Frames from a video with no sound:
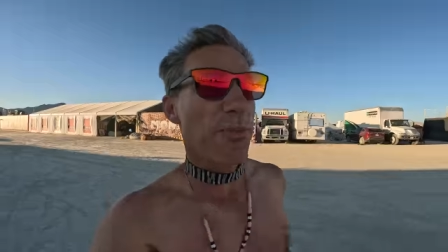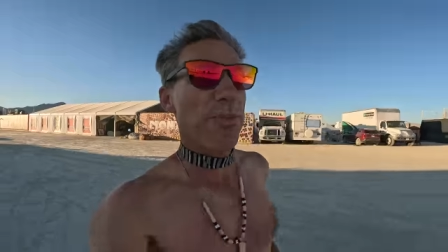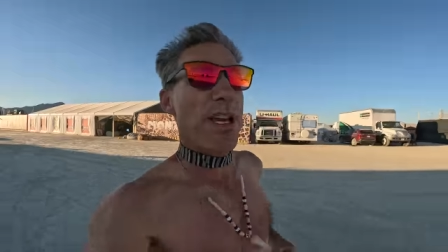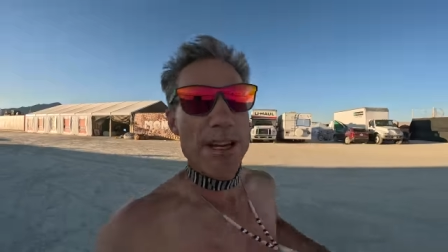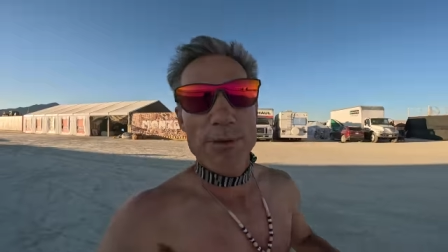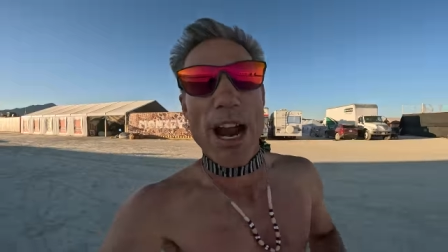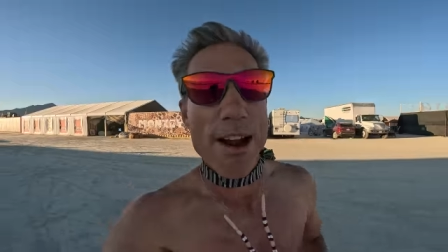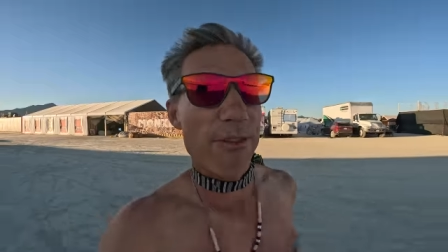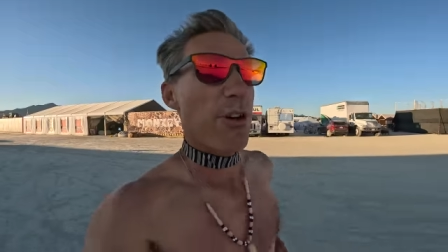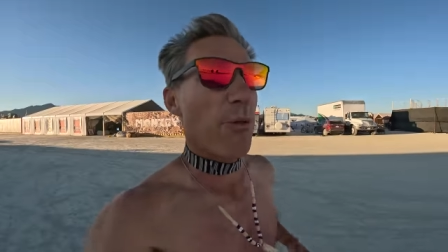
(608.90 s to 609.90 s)
you can pee
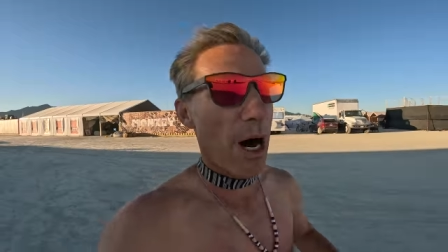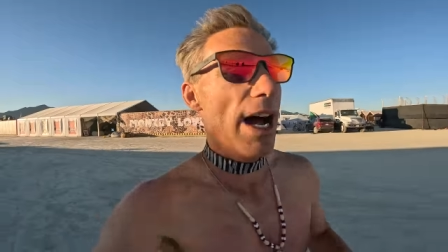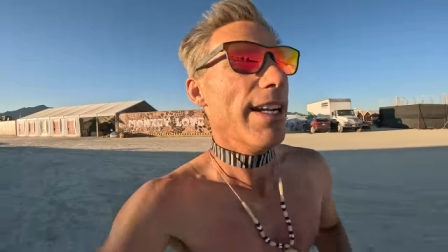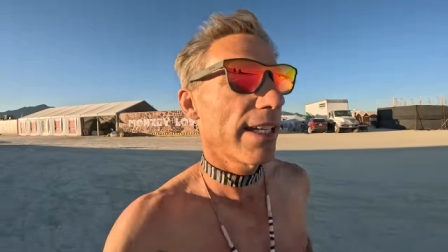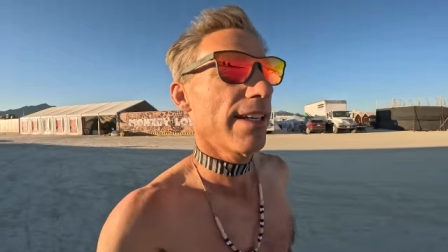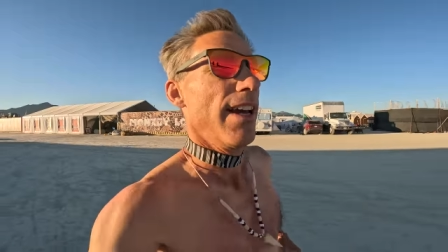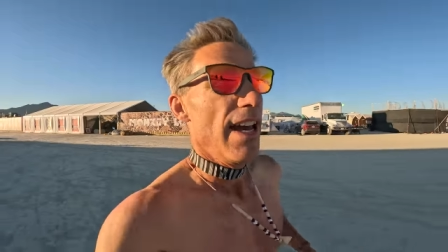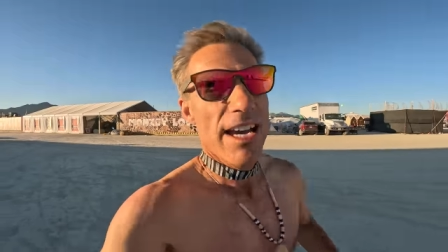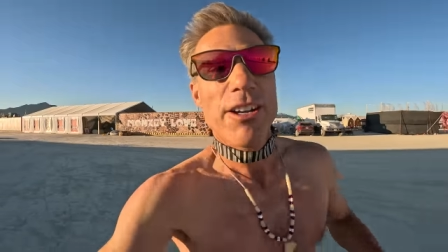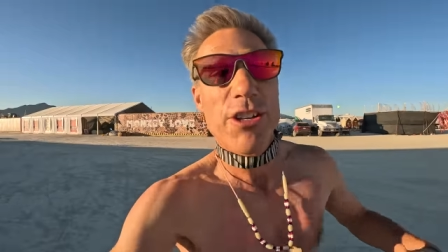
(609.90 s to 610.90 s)
wherever you want
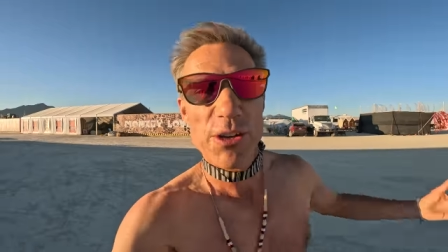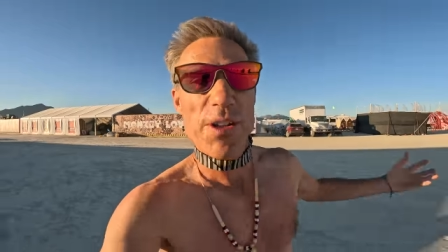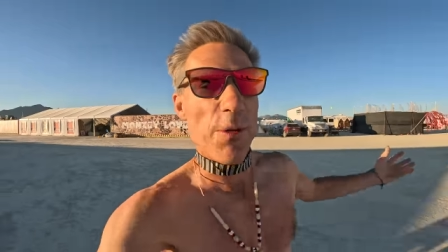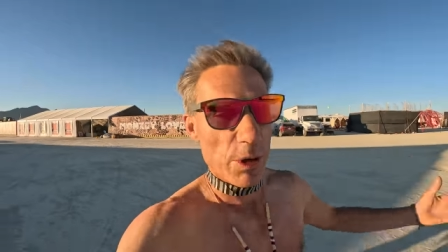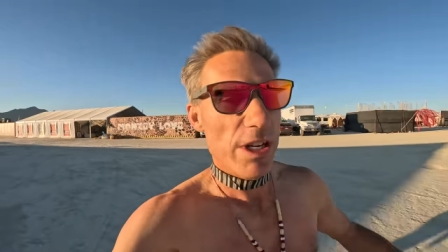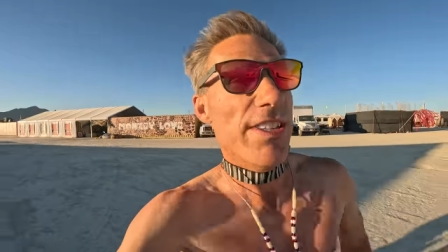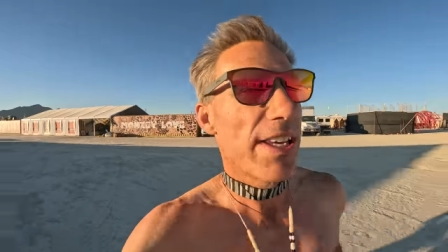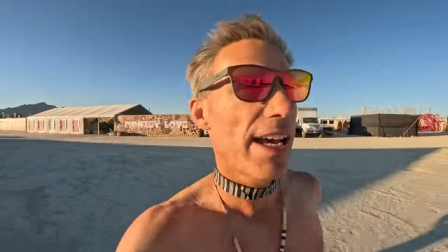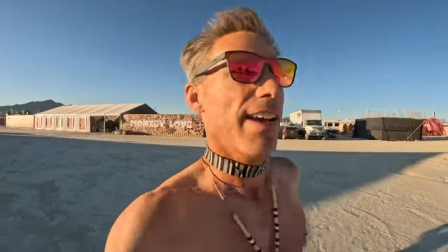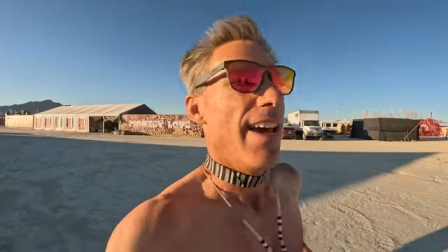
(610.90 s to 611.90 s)
because you're in the
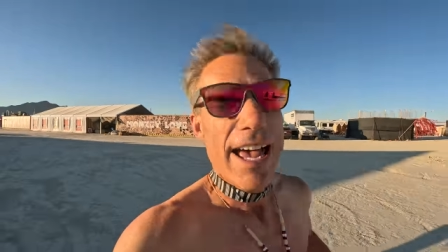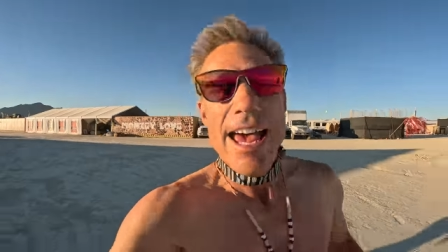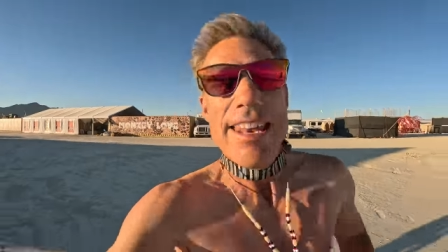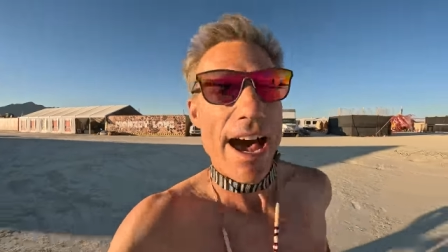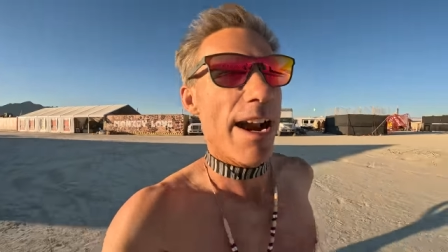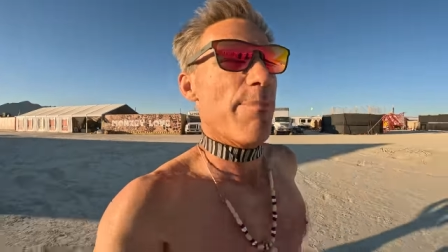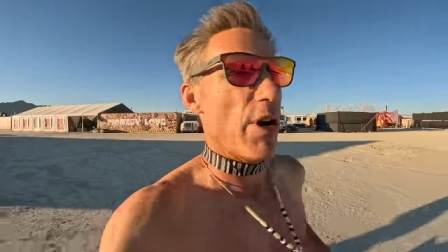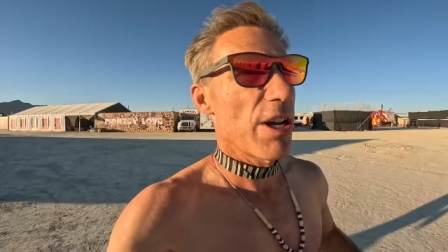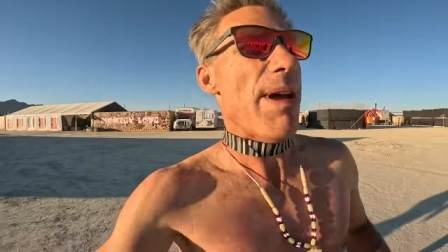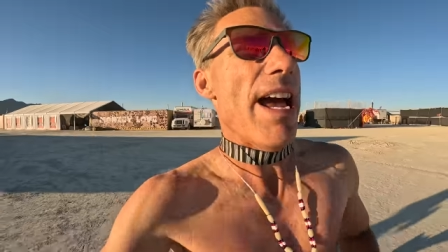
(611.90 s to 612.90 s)
woods? Not at
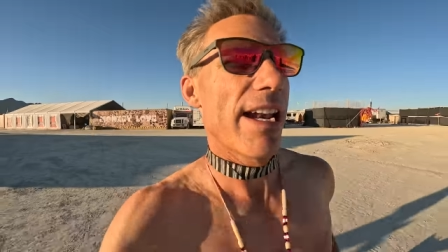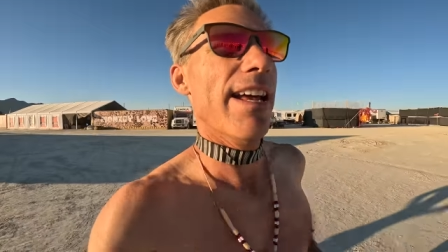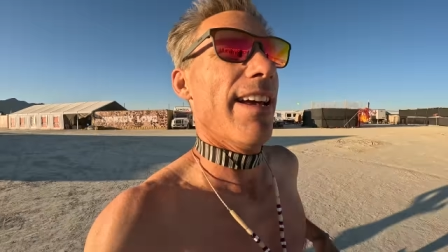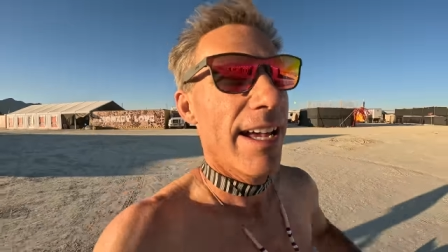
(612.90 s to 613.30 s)
Burning Man.